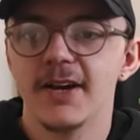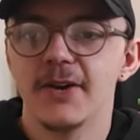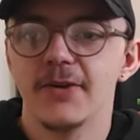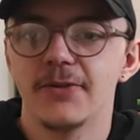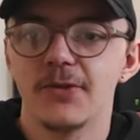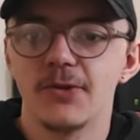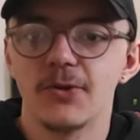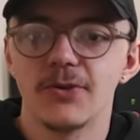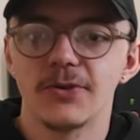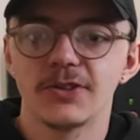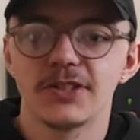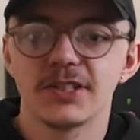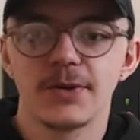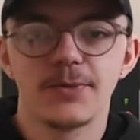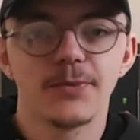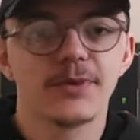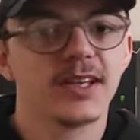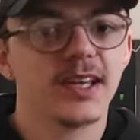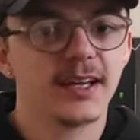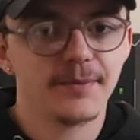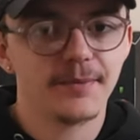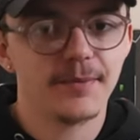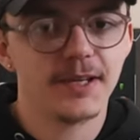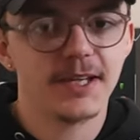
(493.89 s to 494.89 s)
For
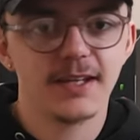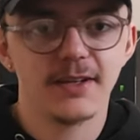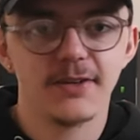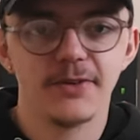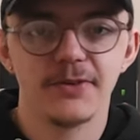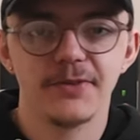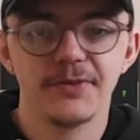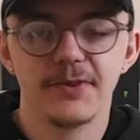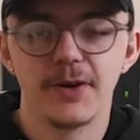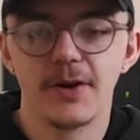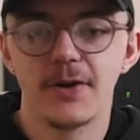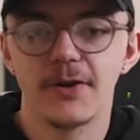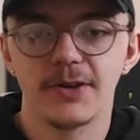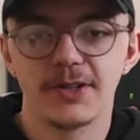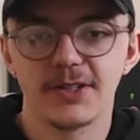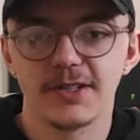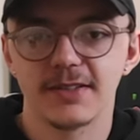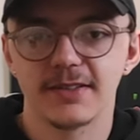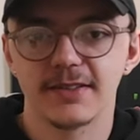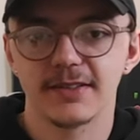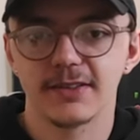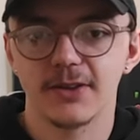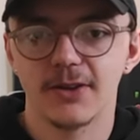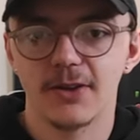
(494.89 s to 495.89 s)
someone like me who
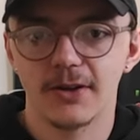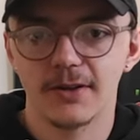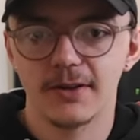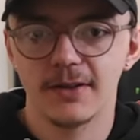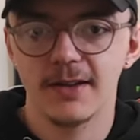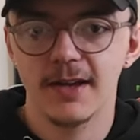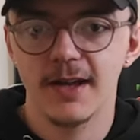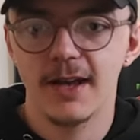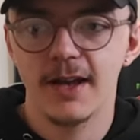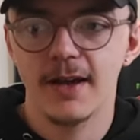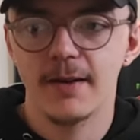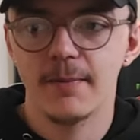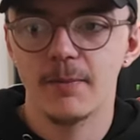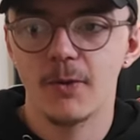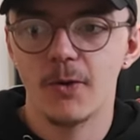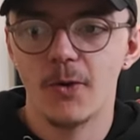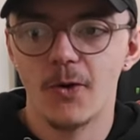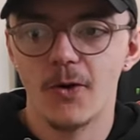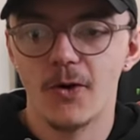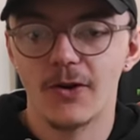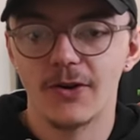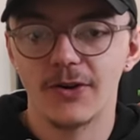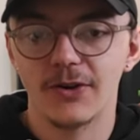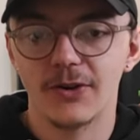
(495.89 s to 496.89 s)
focuses a lot
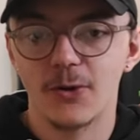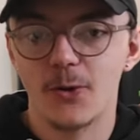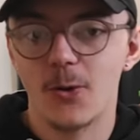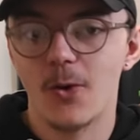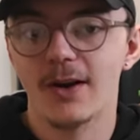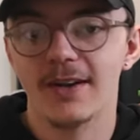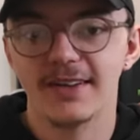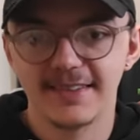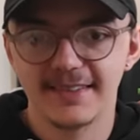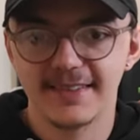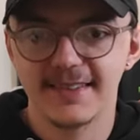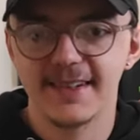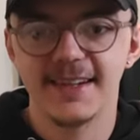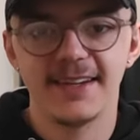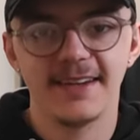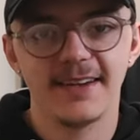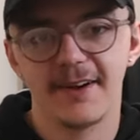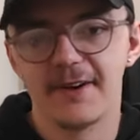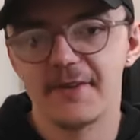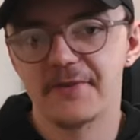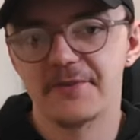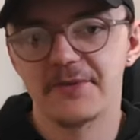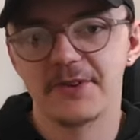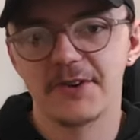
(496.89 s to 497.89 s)
more on quality
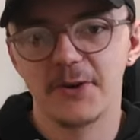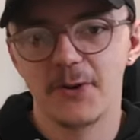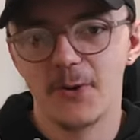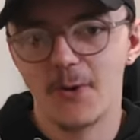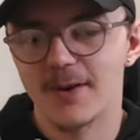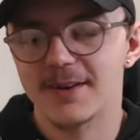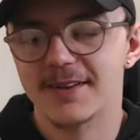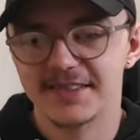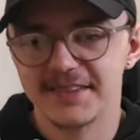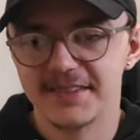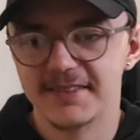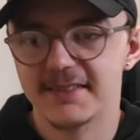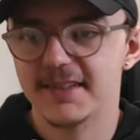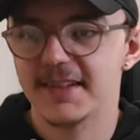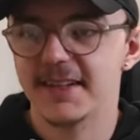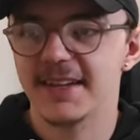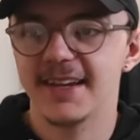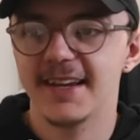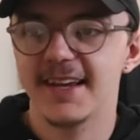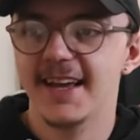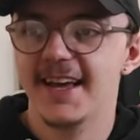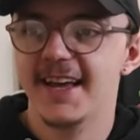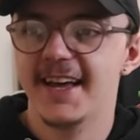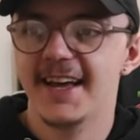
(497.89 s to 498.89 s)
over
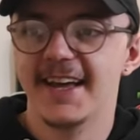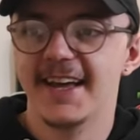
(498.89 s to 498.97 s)
quantity,